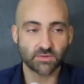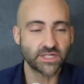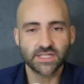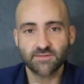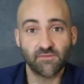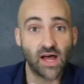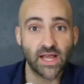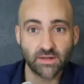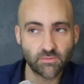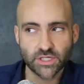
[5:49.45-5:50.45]
which is
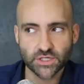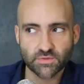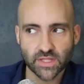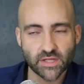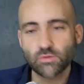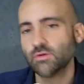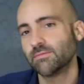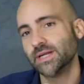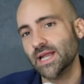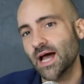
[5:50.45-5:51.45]
fine, which is really cool,
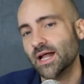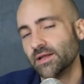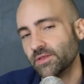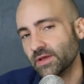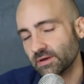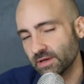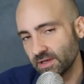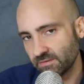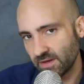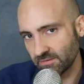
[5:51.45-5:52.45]
but not a
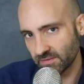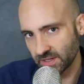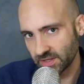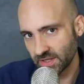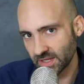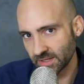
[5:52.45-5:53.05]
theory of everything.